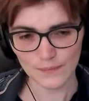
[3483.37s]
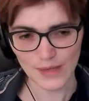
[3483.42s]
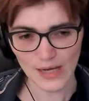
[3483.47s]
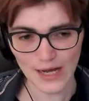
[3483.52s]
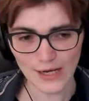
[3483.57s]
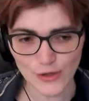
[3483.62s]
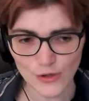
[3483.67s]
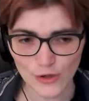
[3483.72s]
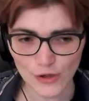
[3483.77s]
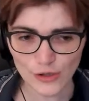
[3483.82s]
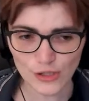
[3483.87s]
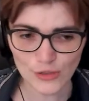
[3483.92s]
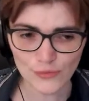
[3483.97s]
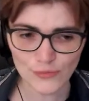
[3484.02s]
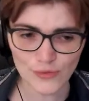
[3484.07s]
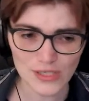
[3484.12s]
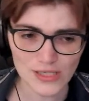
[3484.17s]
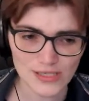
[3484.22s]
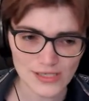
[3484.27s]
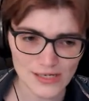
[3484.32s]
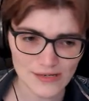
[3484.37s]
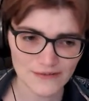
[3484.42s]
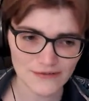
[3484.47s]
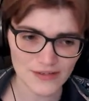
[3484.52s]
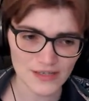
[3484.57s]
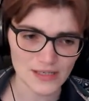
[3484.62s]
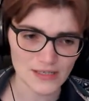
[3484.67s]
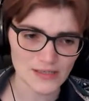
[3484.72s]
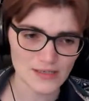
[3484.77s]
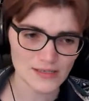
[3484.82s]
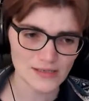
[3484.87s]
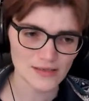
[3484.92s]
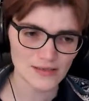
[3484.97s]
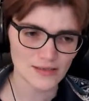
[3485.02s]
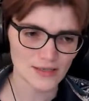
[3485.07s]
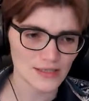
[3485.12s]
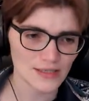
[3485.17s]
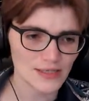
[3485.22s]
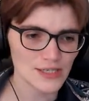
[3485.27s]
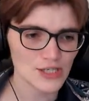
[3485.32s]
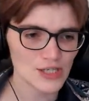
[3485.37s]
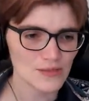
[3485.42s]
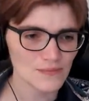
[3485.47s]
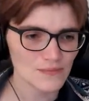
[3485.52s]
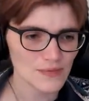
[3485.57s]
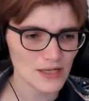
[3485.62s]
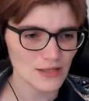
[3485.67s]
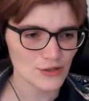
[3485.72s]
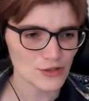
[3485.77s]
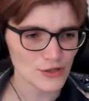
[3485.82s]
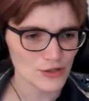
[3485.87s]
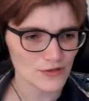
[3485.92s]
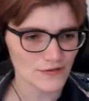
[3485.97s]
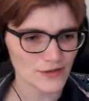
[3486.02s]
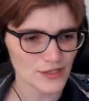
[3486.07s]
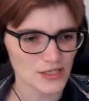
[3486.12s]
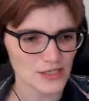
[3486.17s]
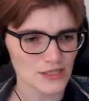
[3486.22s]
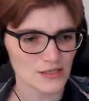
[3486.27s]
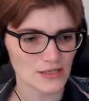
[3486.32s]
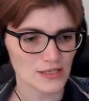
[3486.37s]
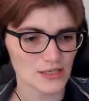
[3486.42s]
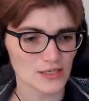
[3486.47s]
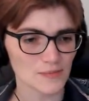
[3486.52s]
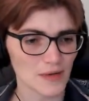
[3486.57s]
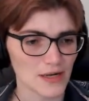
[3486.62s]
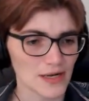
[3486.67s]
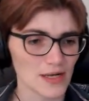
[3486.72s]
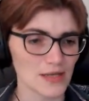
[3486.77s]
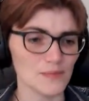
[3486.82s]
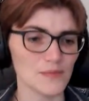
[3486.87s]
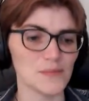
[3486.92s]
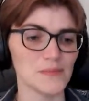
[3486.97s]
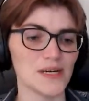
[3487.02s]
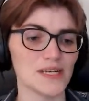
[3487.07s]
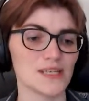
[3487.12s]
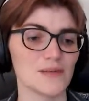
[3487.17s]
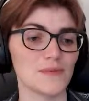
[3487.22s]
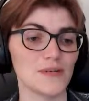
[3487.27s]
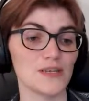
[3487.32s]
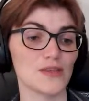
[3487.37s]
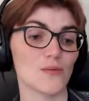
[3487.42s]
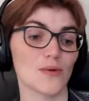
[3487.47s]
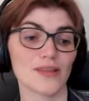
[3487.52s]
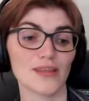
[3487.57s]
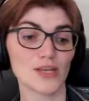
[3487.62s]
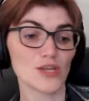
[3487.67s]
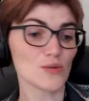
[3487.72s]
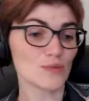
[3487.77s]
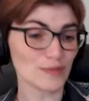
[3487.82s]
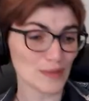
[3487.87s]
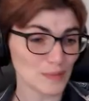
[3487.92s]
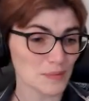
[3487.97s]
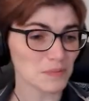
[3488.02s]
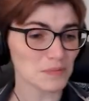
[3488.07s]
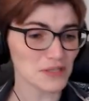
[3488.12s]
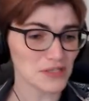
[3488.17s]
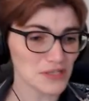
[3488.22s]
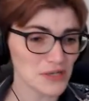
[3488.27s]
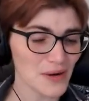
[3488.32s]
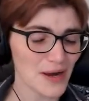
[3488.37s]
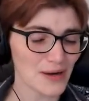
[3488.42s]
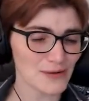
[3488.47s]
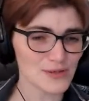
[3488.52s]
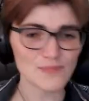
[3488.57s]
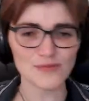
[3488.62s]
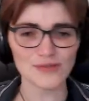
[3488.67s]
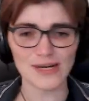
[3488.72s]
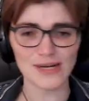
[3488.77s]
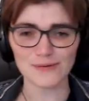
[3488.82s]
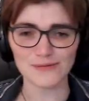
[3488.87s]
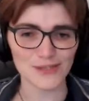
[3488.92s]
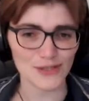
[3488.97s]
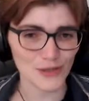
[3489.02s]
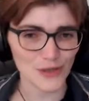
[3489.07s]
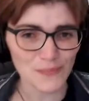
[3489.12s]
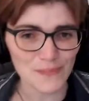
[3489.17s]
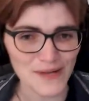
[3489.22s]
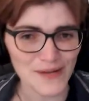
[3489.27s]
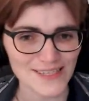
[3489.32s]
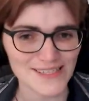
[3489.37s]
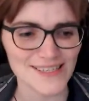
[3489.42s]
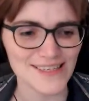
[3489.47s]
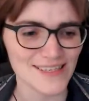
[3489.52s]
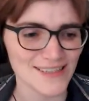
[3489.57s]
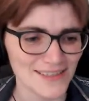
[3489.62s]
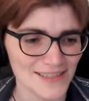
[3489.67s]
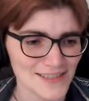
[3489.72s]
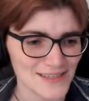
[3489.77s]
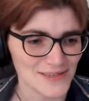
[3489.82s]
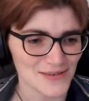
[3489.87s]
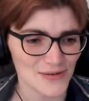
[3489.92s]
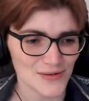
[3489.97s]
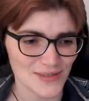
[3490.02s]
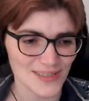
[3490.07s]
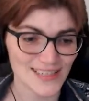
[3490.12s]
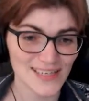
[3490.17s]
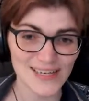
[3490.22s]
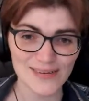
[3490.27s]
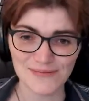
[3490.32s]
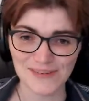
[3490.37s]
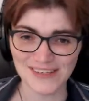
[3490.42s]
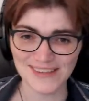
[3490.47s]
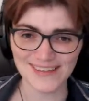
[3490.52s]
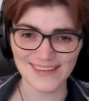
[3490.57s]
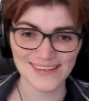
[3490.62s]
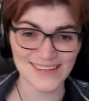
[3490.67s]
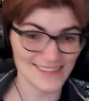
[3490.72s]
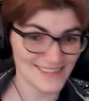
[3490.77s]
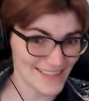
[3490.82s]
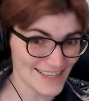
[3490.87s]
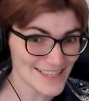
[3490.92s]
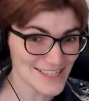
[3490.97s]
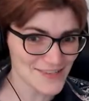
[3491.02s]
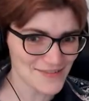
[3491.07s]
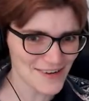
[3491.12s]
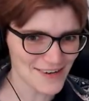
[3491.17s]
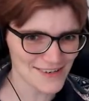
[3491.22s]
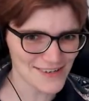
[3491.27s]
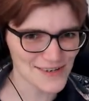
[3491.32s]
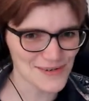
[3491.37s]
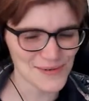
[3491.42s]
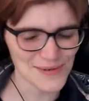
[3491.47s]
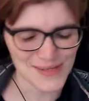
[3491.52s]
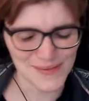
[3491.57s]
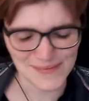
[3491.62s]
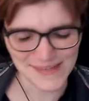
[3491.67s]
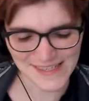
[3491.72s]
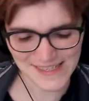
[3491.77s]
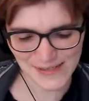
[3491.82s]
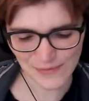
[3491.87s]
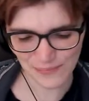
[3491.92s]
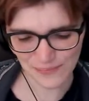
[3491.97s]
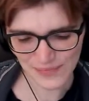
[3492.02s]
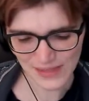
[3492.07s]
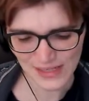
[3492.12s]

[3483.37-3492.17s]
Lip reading: And not only Cepheids, Carnegie Mellon University is my alma mater, by the way. Then you probably know how to pronounce it a lot better than I do. But that is very cool of this.